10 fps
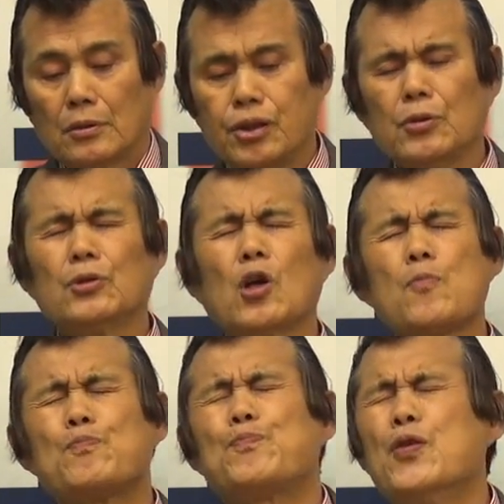To the
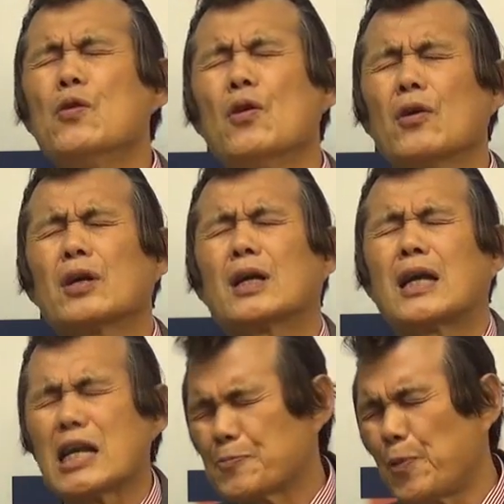poor
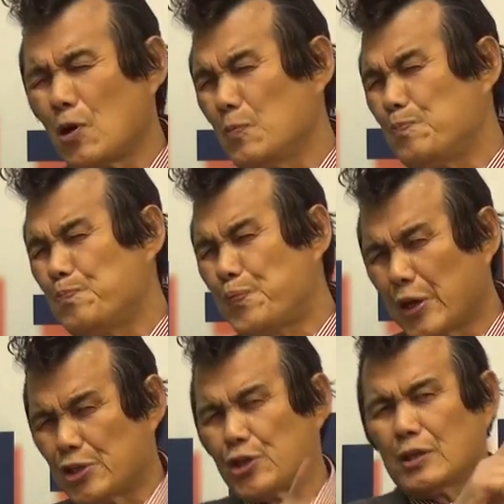gospel
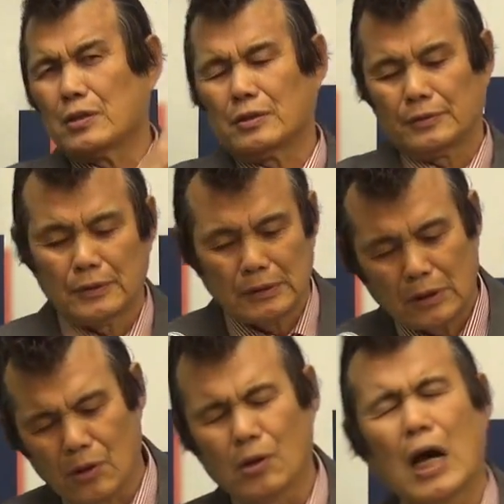preached.
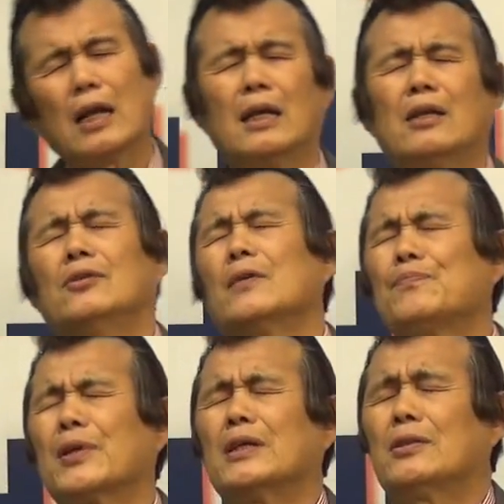Oh, hallelujah,
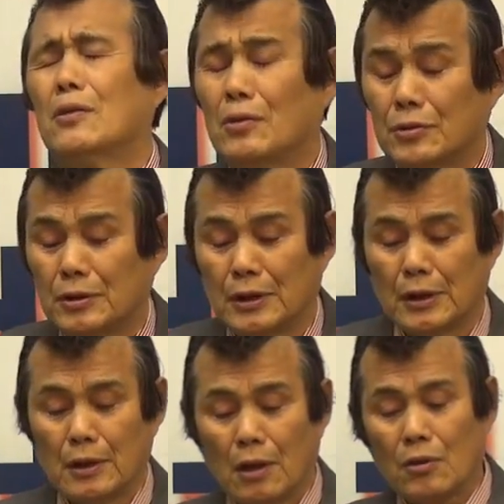praise the Lord.
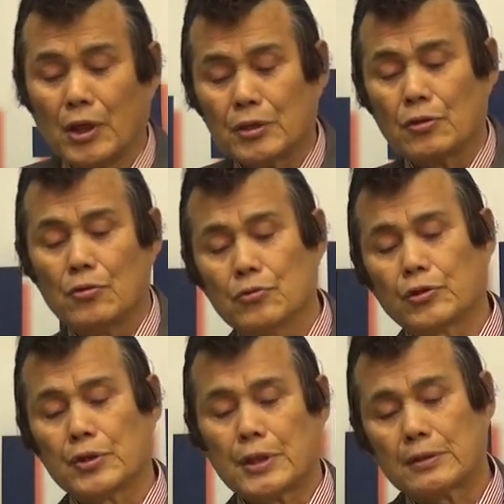According to Luke
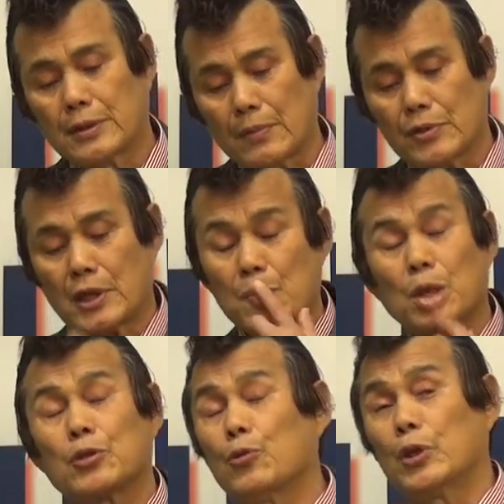7,
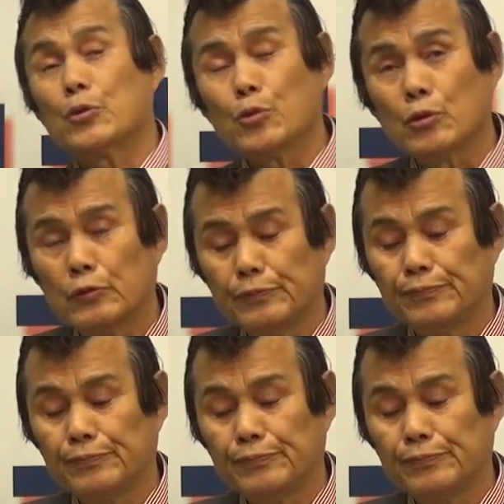chapter 22.